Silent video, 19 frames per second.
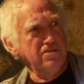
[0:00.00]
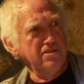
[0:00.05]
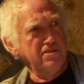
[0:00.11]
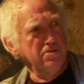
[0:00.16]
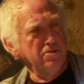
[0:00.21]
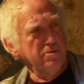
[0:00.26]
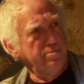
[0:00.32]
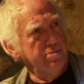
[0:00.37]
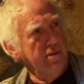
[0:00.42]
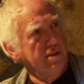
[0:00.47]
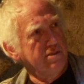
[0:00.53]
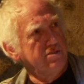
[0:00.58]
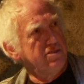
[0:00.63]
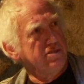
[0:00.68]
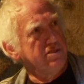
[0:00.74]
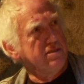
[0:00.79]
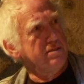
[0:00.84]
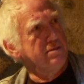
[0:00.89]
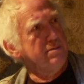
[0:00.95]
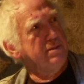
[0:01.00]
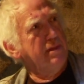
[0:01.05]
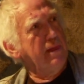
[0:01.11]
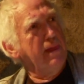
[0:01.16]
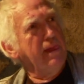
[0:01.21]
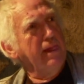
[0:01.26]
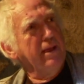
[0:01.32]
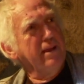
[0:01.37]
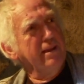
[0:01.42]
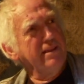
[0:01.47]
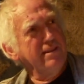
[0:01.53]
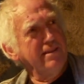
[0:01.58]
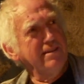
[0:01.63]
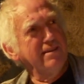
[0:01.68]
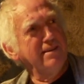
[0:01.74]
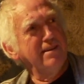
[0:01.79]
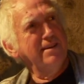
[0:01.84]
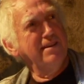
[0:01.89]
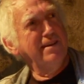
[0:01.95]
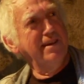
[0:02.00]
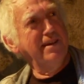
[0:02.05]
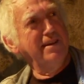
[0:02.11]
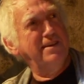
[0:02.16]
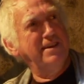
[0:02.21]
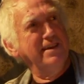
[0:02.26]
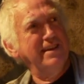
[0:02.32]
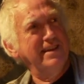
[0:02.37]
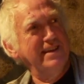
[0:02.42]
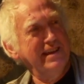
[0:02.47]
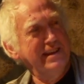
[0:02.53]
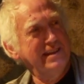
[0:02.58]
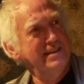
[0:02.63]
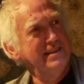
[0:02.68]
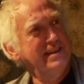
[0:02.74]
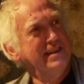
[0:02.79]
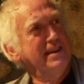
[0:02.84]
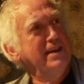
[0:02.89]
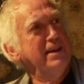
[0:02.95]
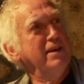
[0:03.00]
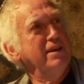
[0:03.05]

these are two approaches. I